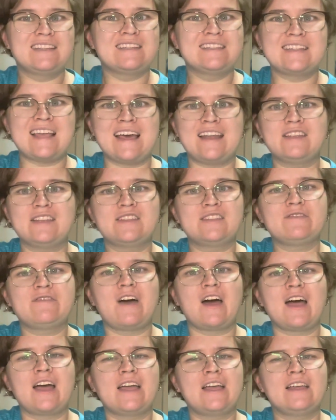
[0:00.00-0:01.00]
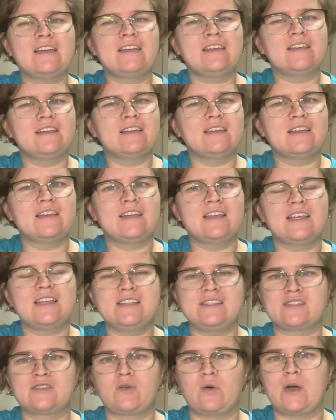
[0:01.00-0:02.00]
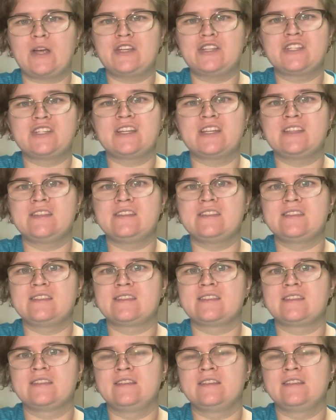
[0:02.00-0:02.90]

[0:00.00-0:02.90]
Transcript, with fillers: satisfy his questions,